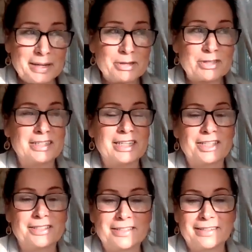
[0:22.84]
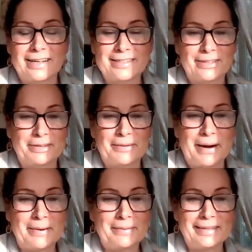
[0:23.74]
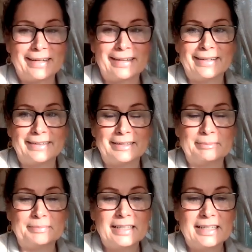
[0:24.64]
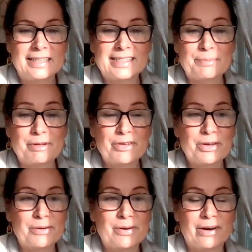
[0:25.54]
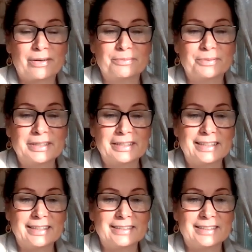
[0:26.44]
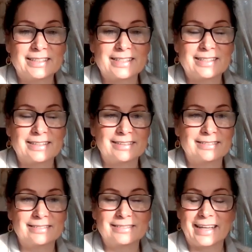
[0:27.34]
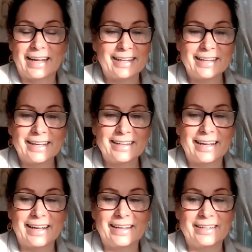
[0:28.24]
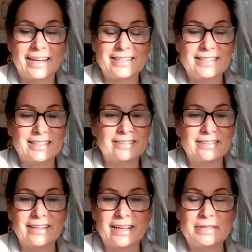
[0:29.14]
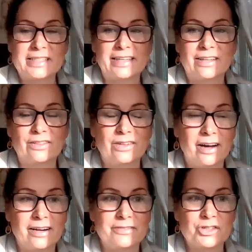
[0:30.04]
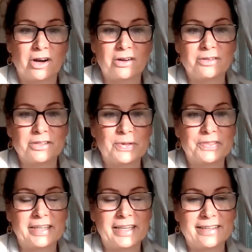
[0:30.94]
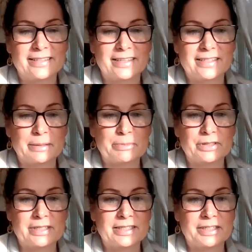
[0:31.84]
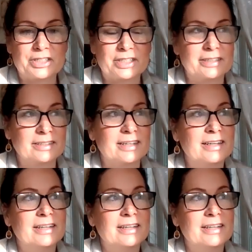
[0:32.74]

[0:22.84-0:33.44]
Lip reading: I'm used to teaching this class on ground, and some of you are really just getting it, and I still am seeing a lot of struggles with the case conceptualization.